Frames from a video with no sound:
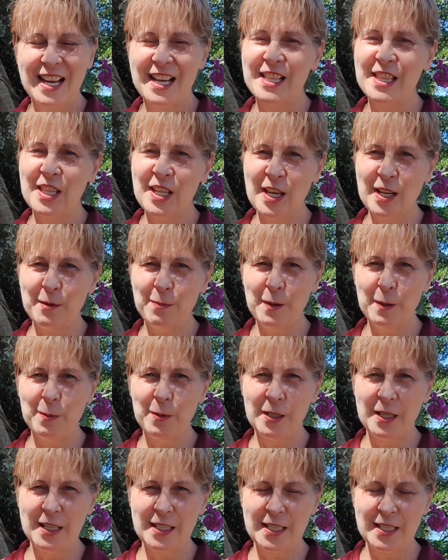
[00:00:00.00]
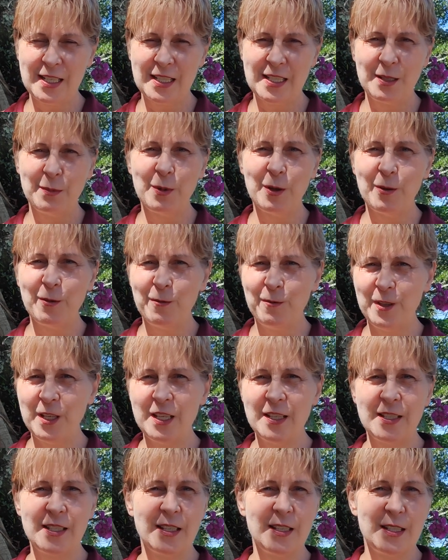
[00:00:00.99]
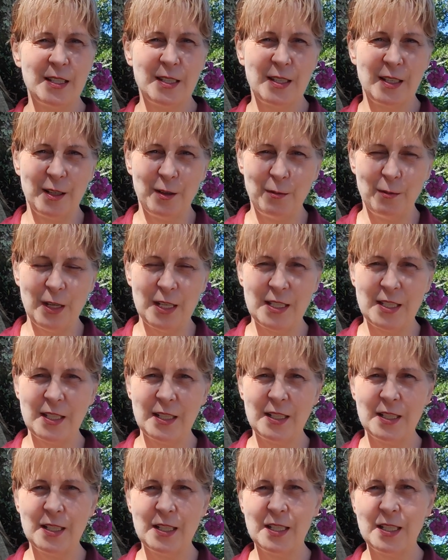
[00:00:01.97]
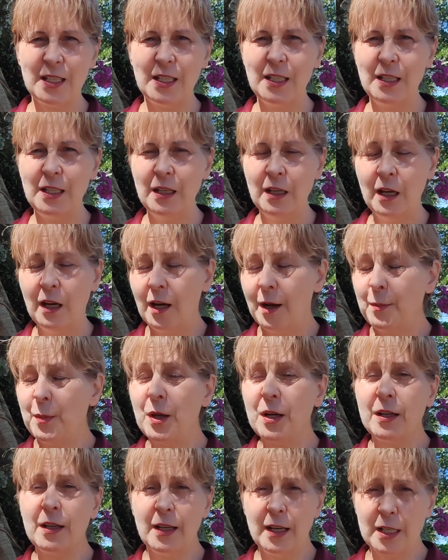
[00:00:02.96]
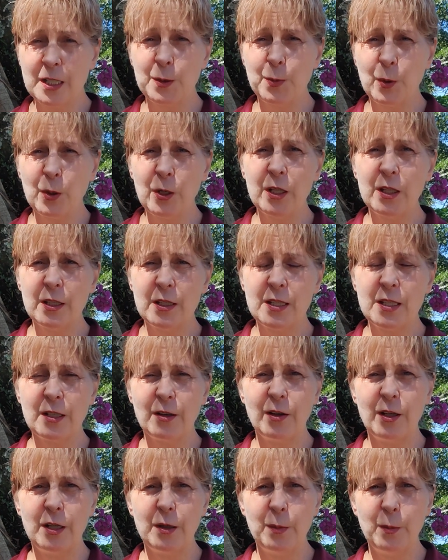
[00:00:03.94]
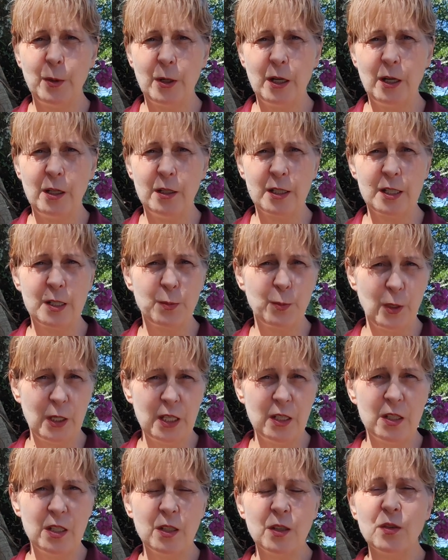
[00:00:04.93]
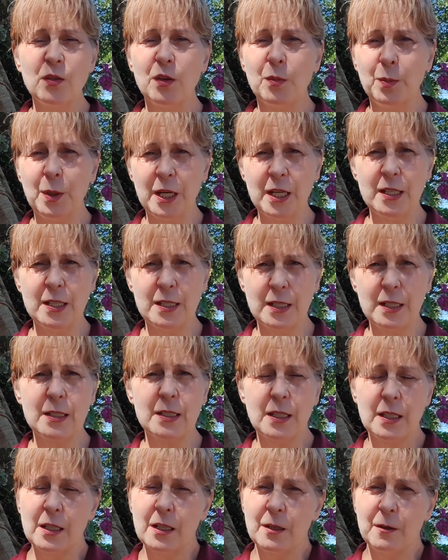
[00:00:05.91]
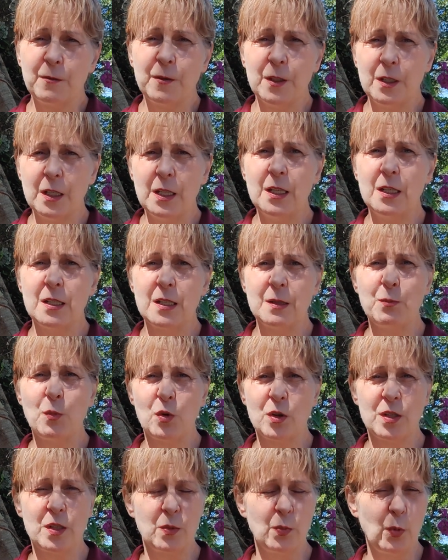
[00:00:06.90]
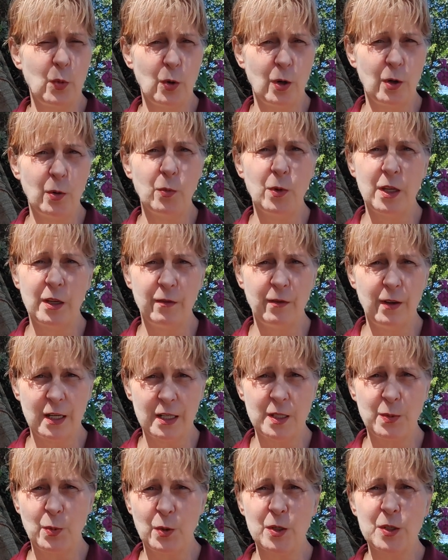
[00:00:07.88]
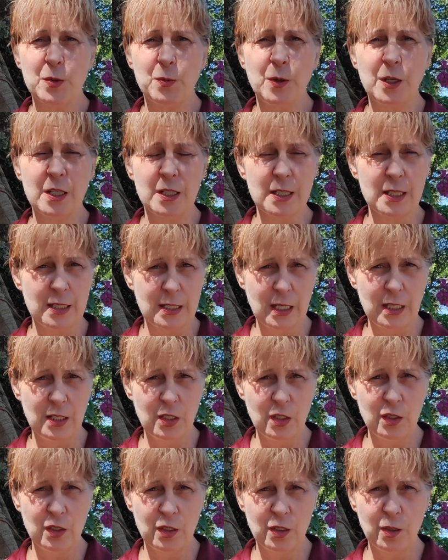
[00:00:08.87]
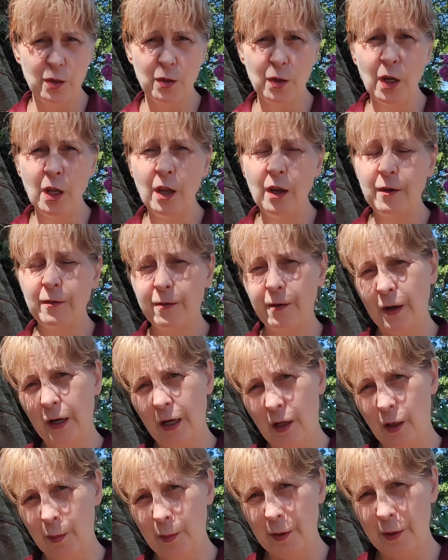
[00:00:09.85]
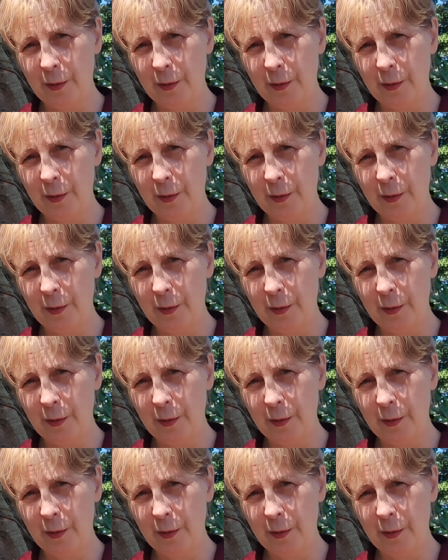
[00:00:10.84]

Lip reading: A lot of people ask us about visas and residency. I'm not an expert in this area, but I'll explain to you the basics, and then if you need more support, we have experts we can send you to for help.